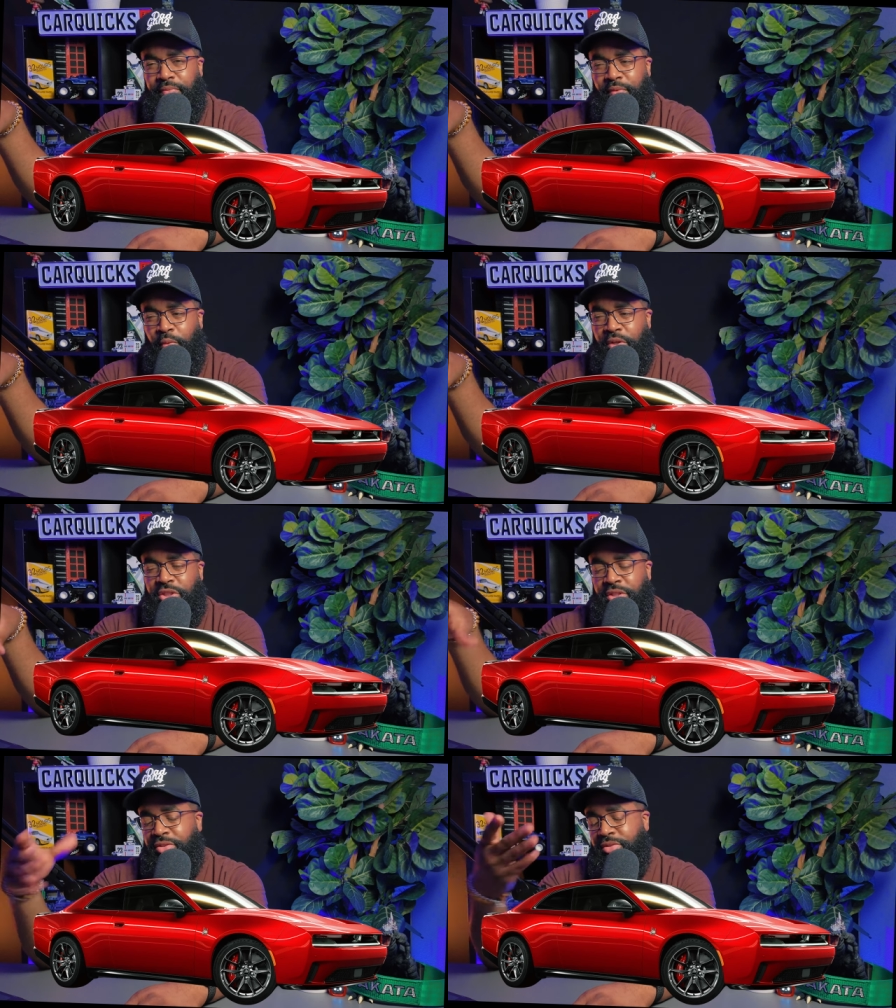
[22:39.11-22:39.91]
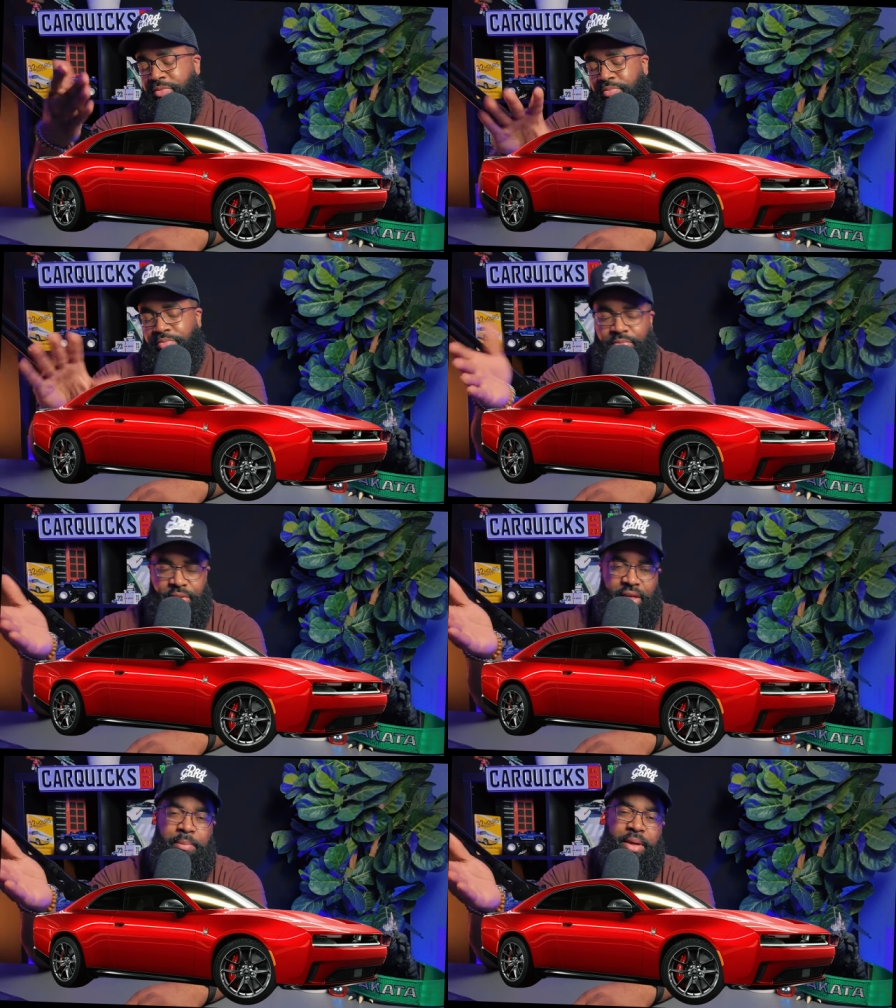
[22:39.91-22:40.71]
which is
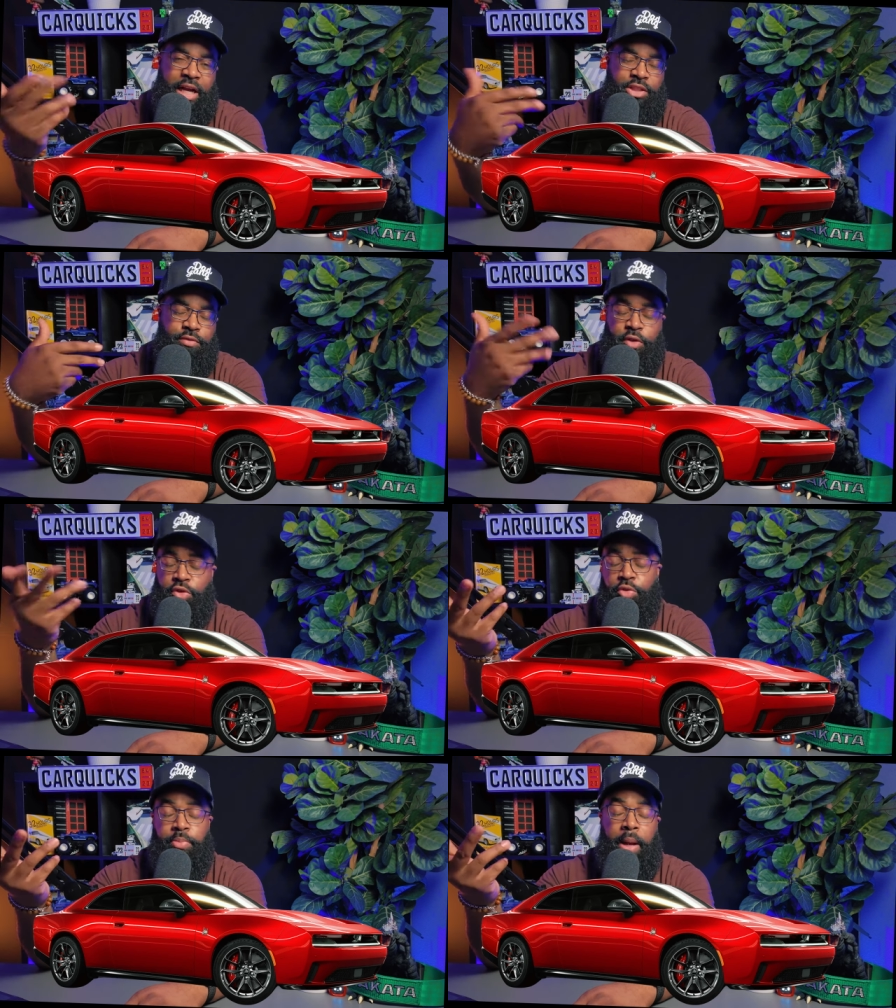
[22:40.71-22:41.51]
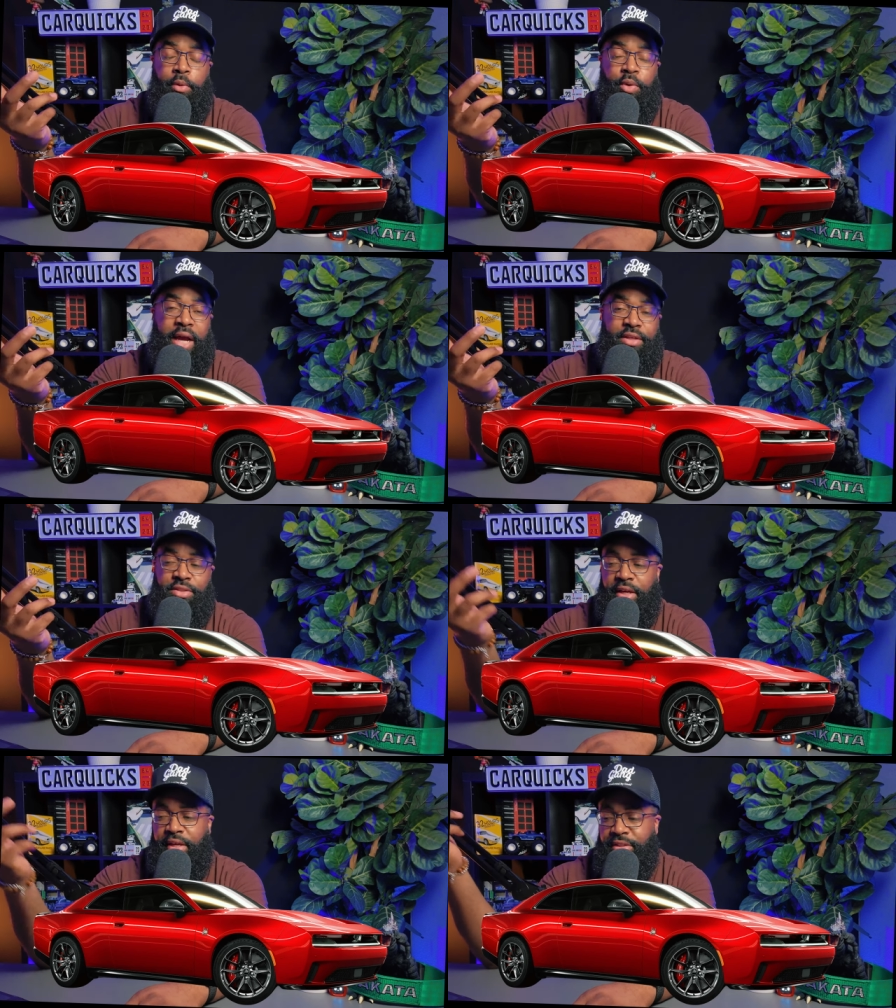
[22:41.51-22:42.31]
going to be controversial to probably what I
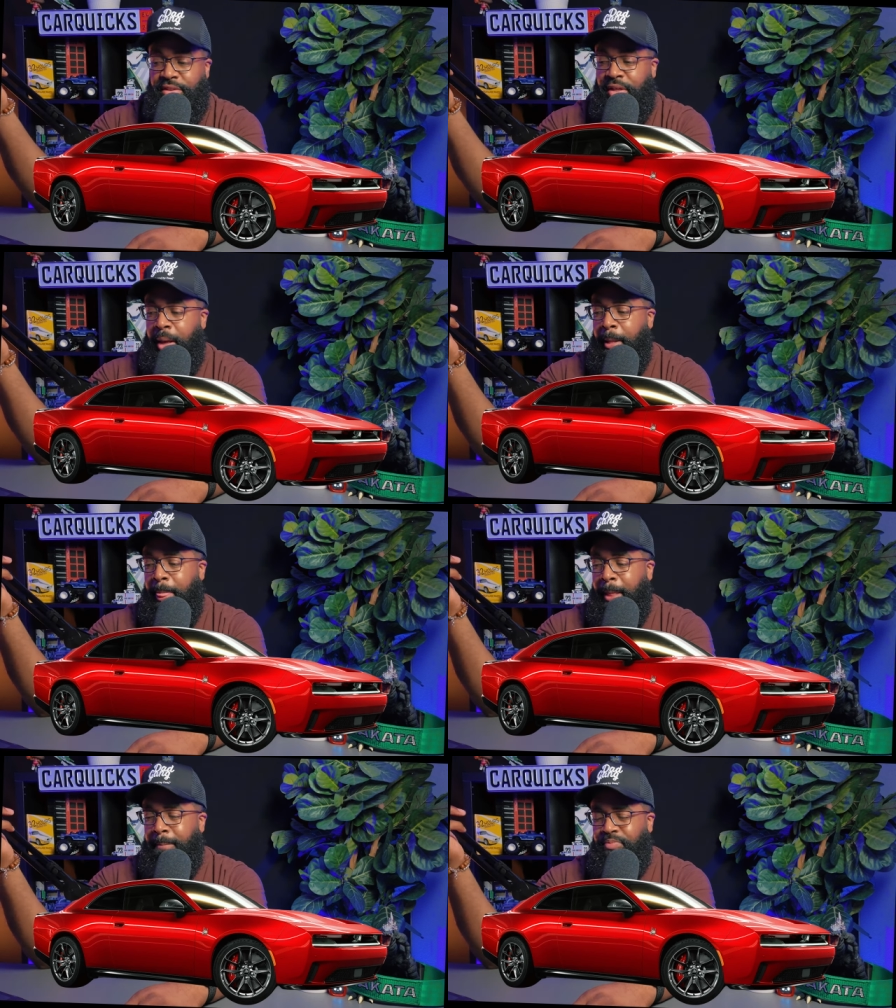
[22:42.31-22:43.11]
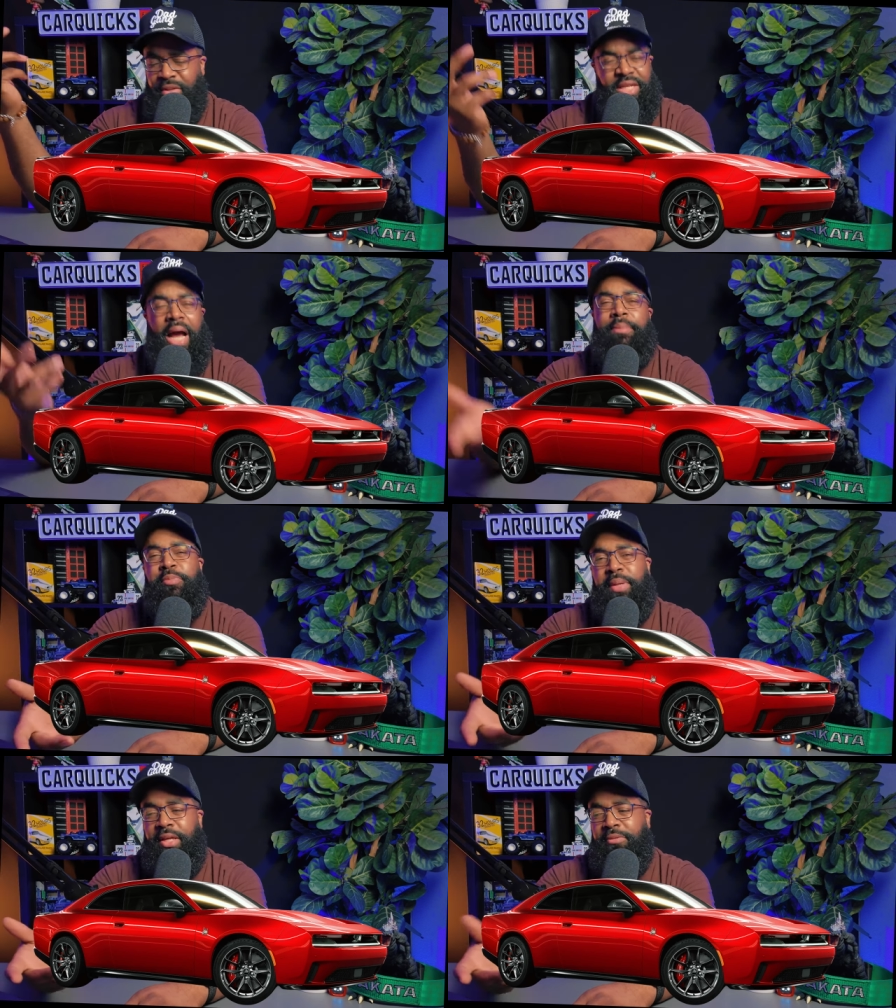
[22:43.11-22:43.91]
say, is the top
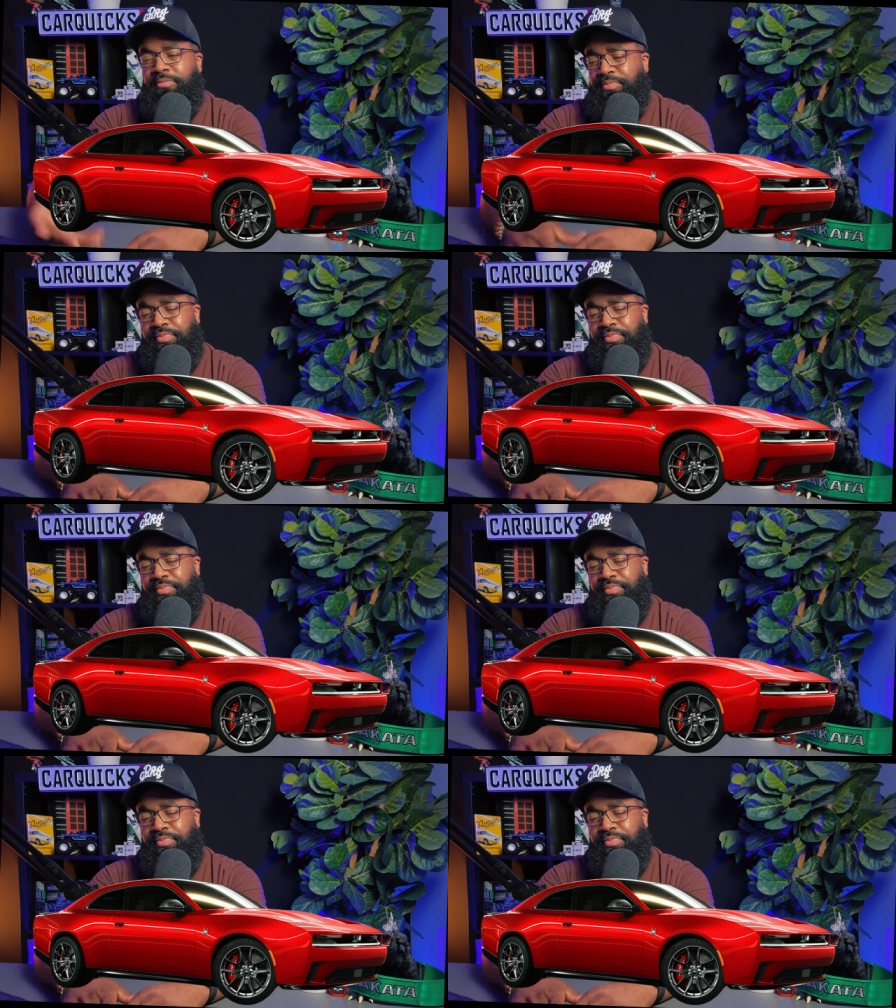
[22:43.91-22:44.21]
speed.